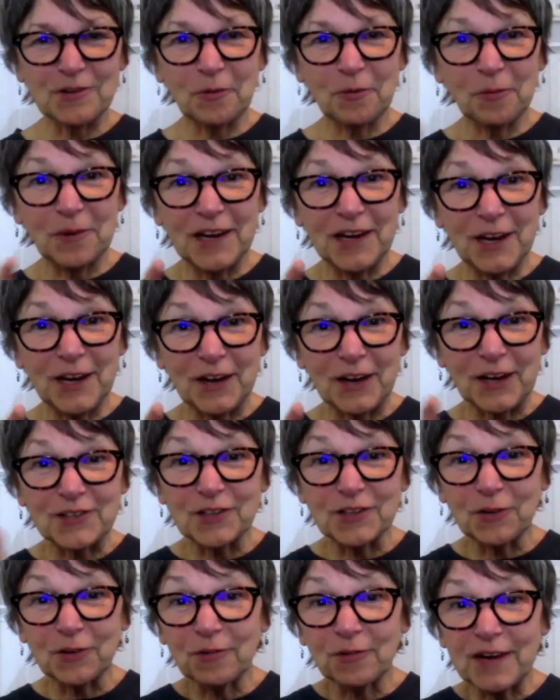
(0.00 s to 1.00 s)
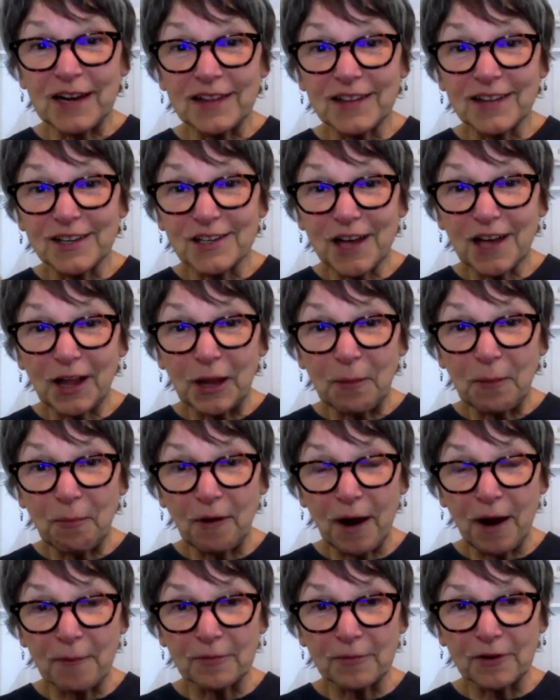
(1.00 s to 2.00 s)
we could actually read the
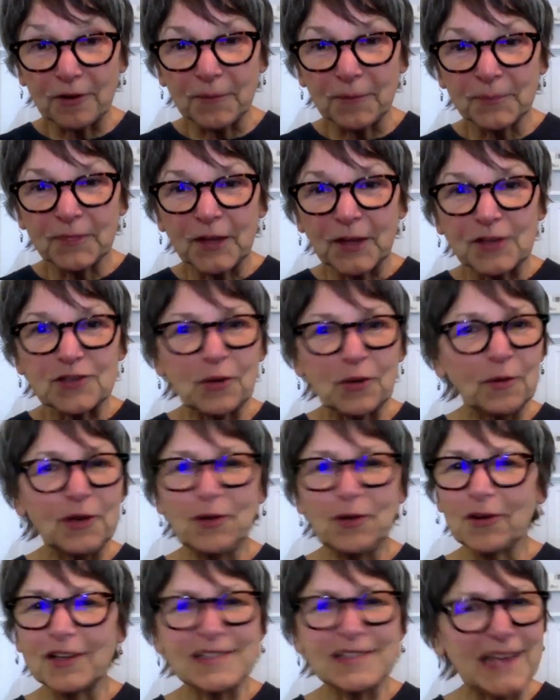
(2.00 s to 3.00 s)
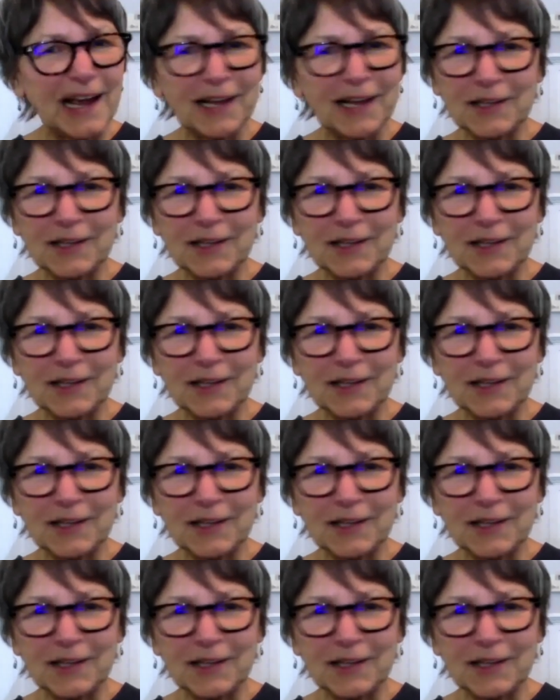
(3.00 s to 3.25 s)
teleprompter. So we knew exactly